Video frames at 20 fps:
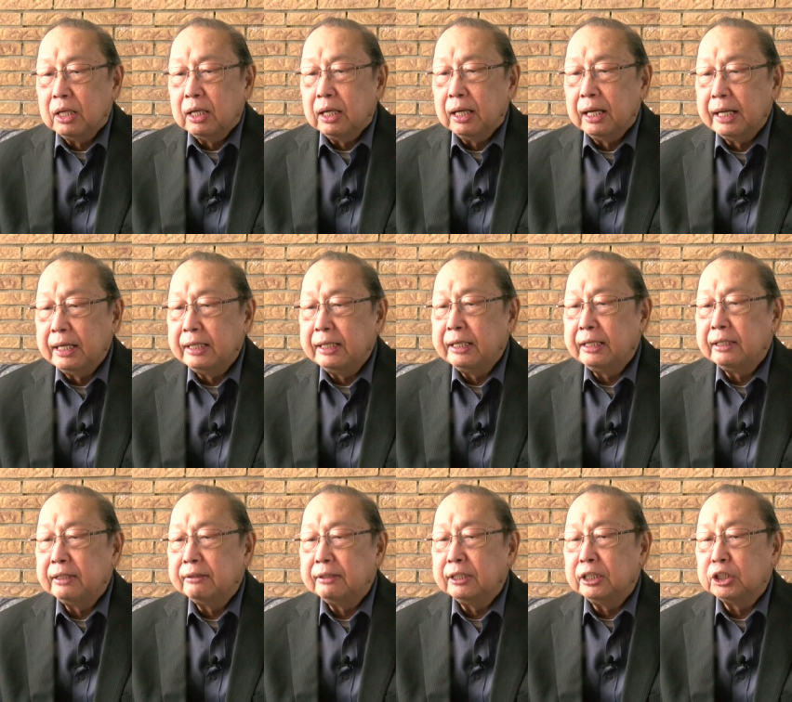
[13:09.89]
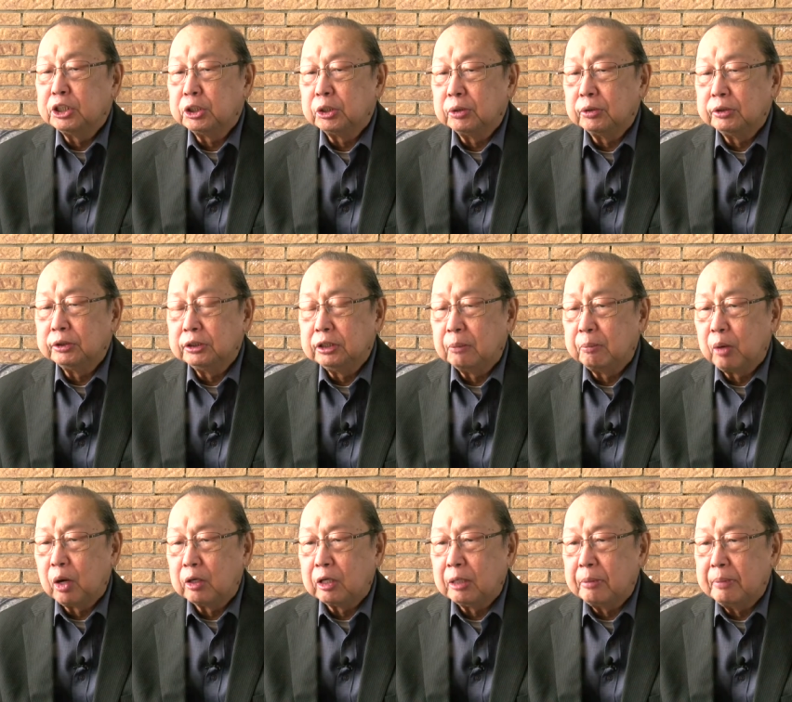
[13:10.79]
Lenin issued the
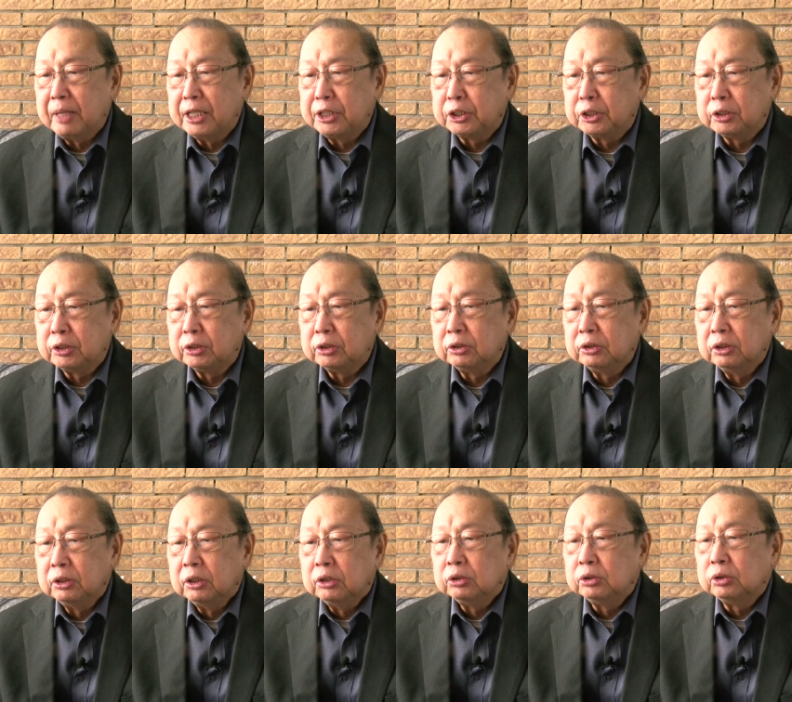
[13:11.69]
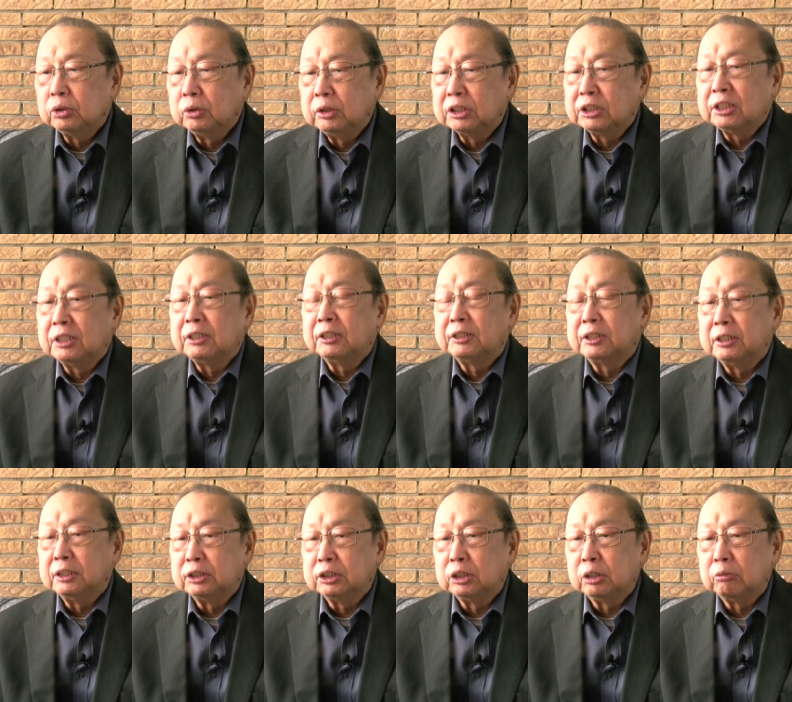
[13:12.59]
proclamation to the
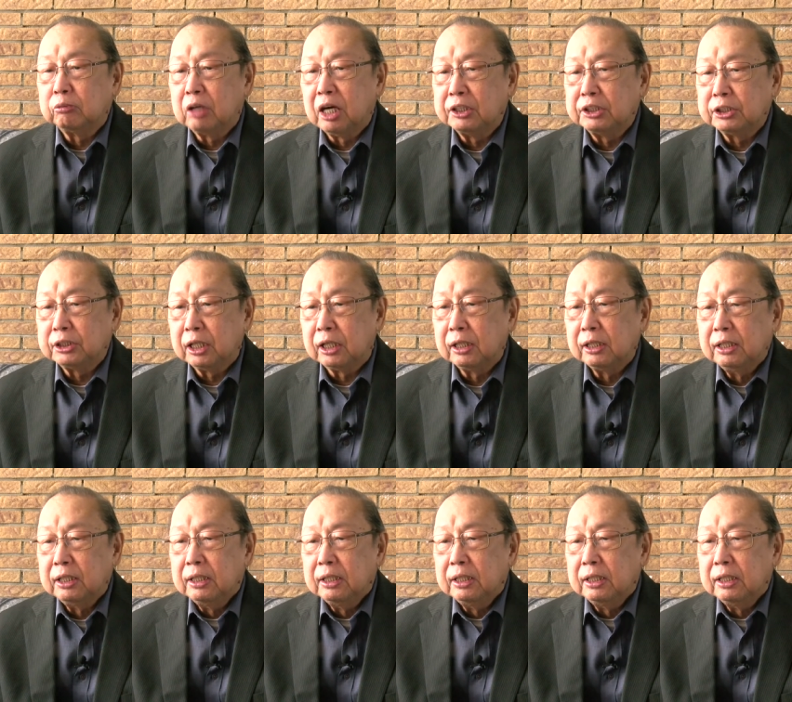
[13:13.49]
citizens of Russia,